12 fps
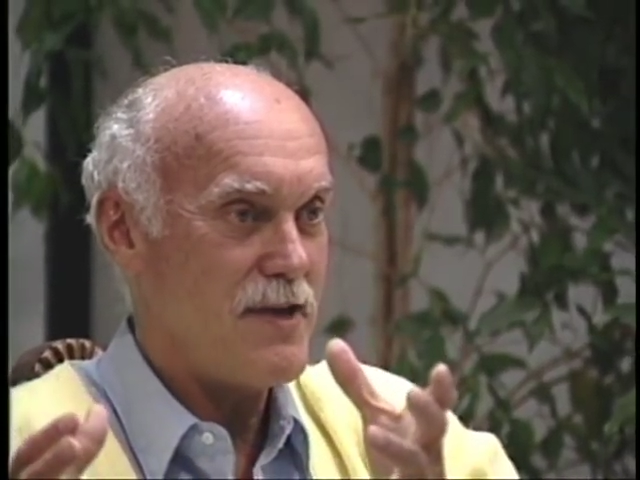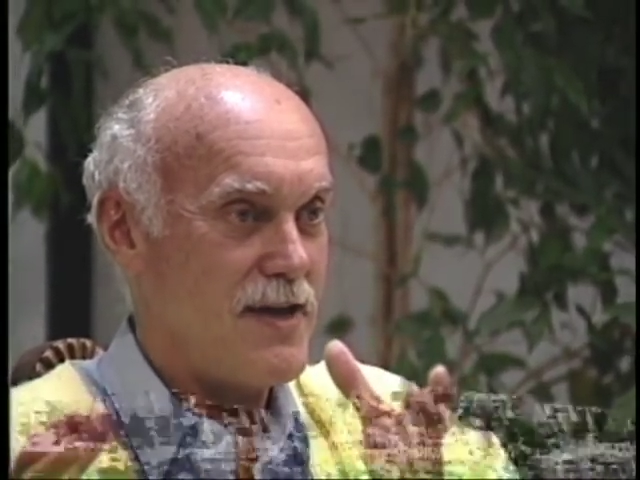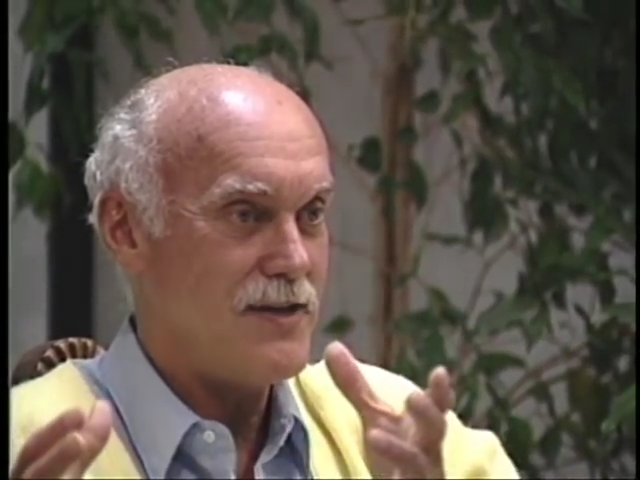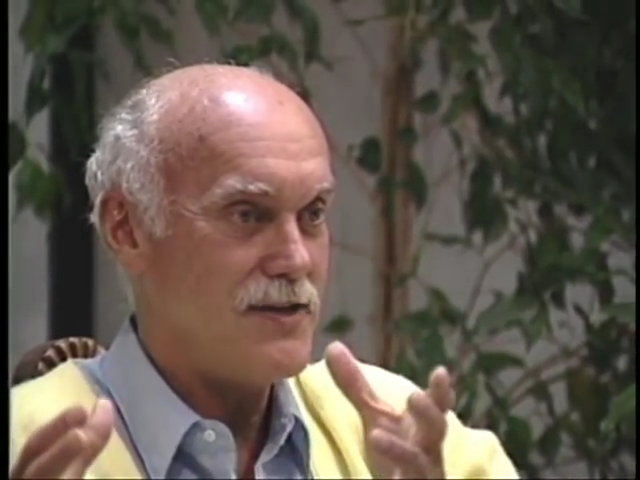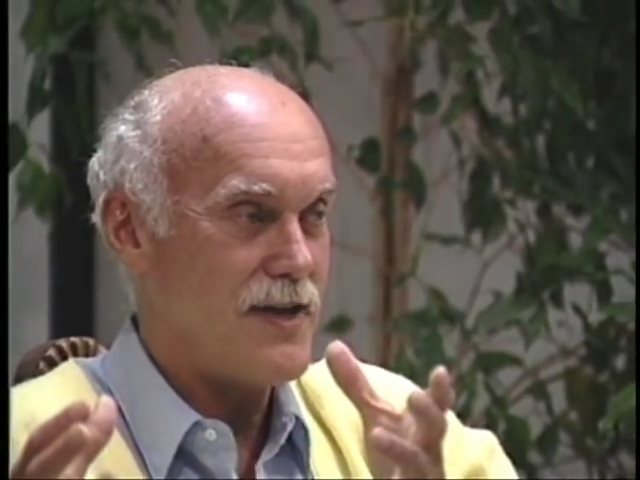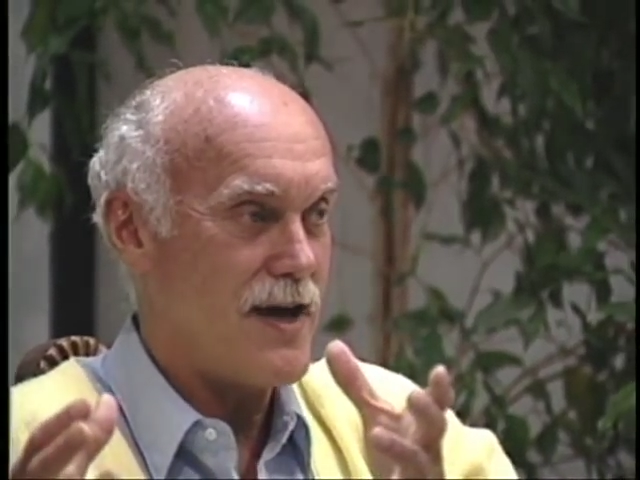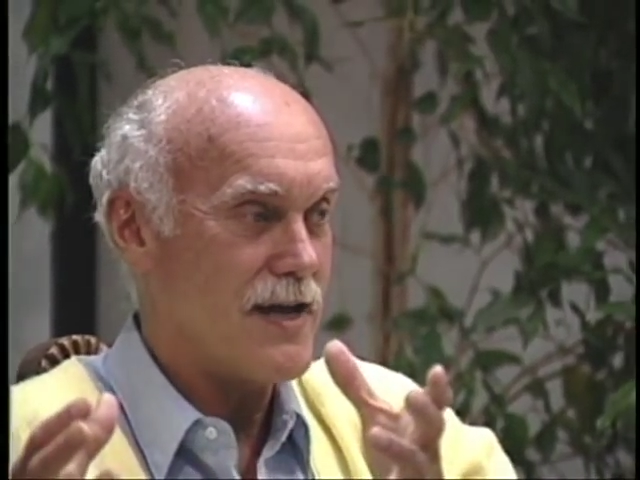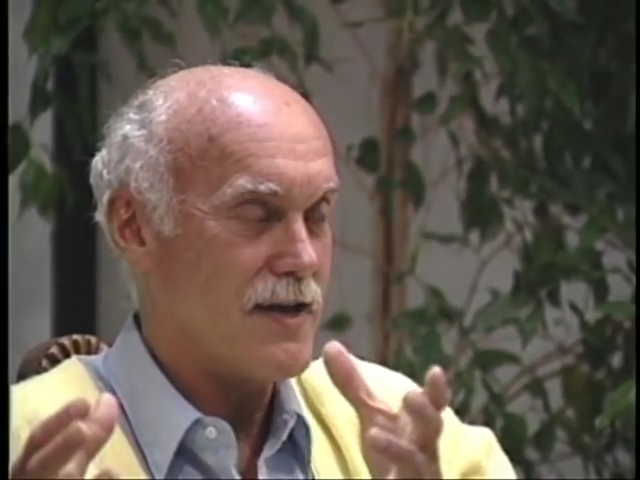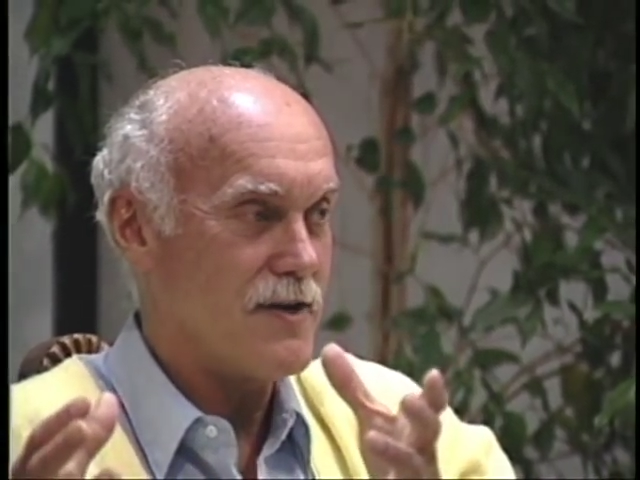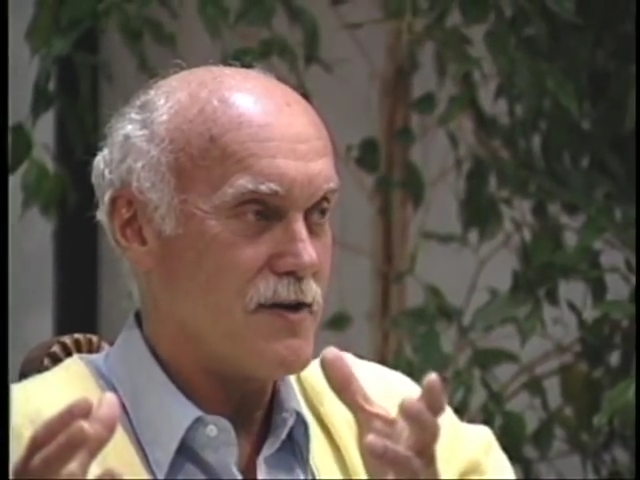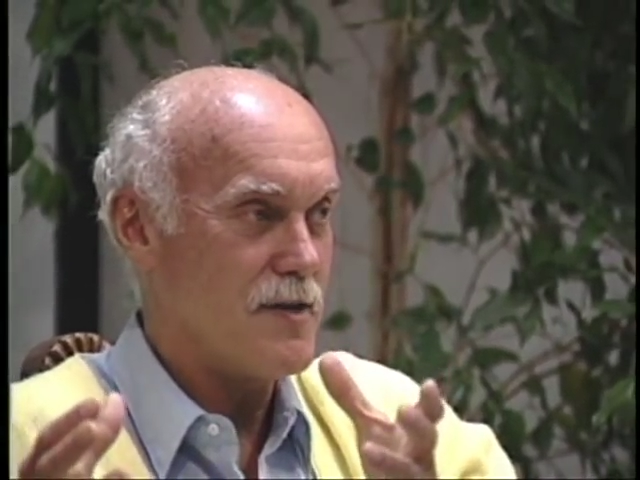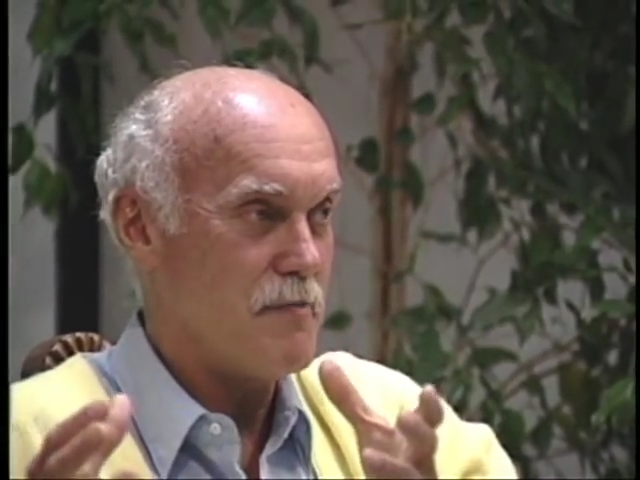and I
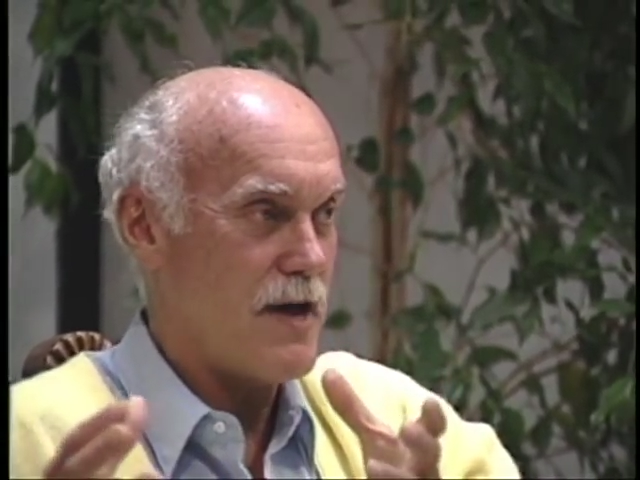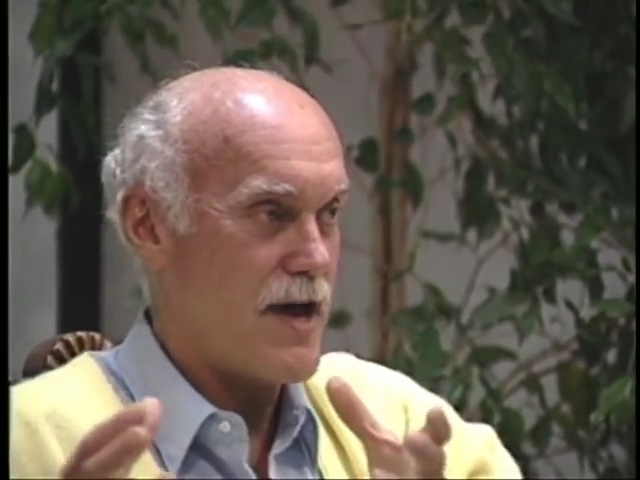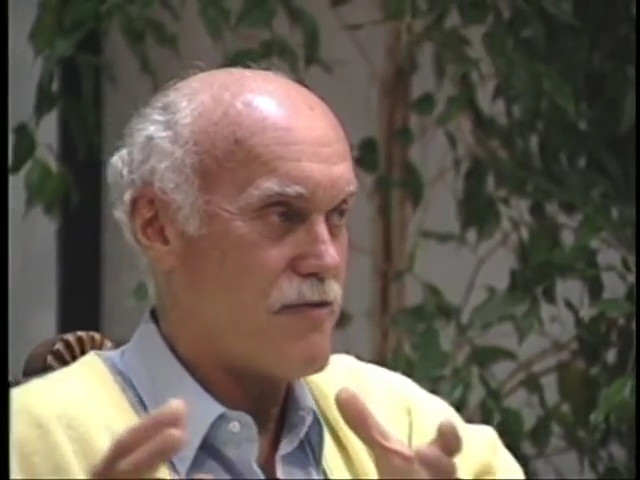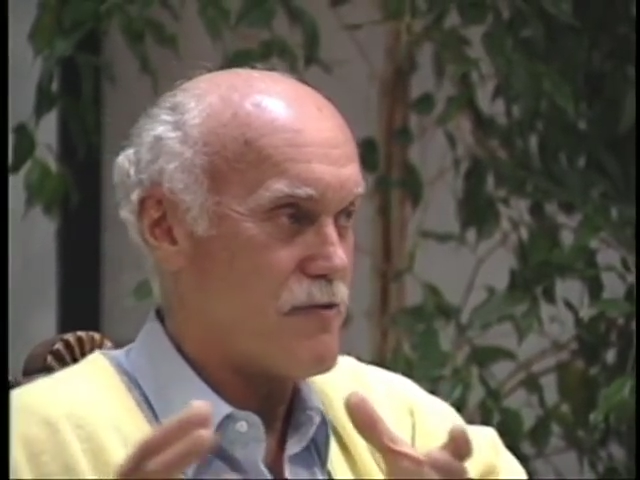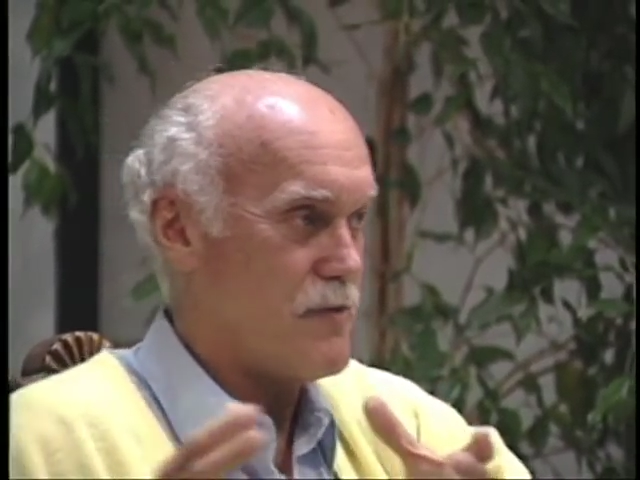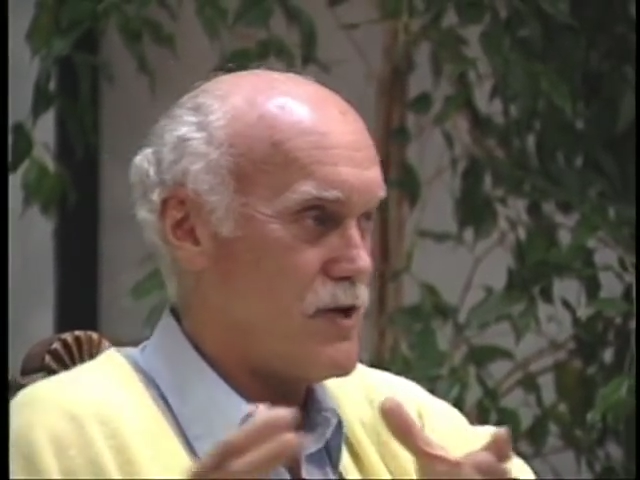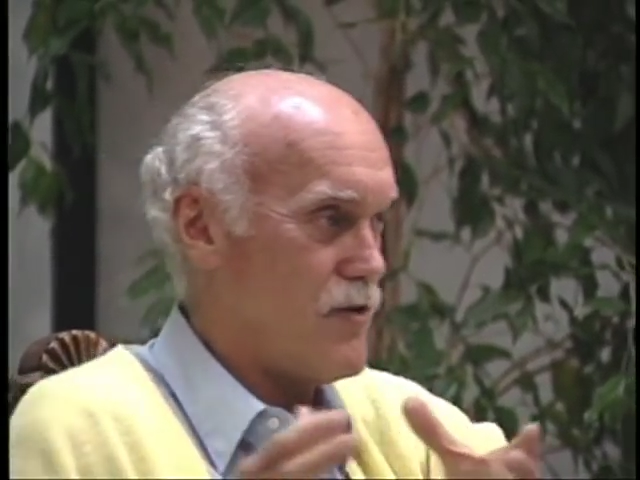got to go to the bathroom,